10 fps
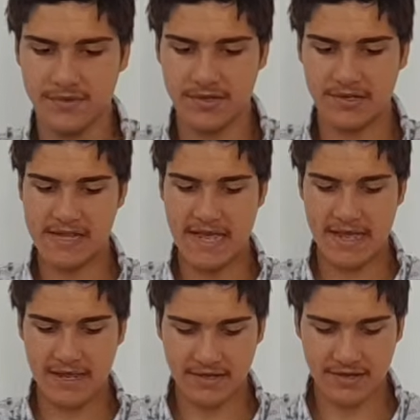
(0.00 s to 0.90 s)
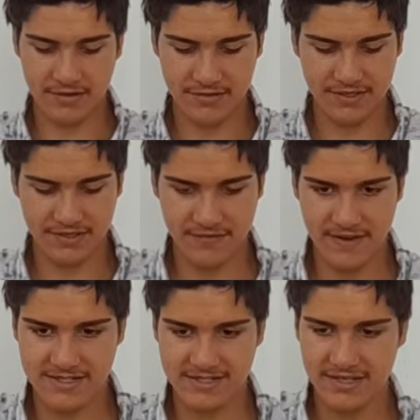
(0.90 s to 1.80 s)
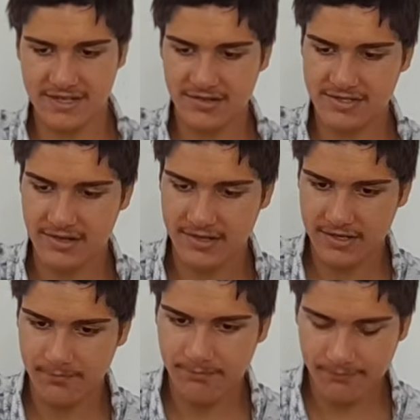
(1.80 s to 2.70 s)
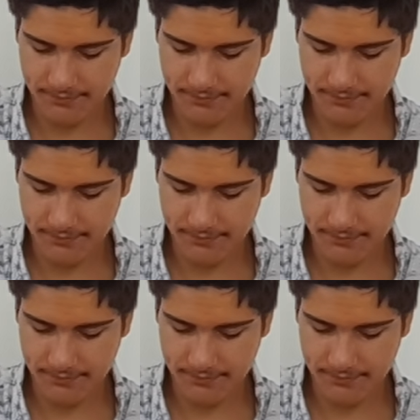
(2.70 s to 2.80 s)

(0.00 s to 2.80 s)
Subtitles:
Good hair, you know, I think facially looks like him.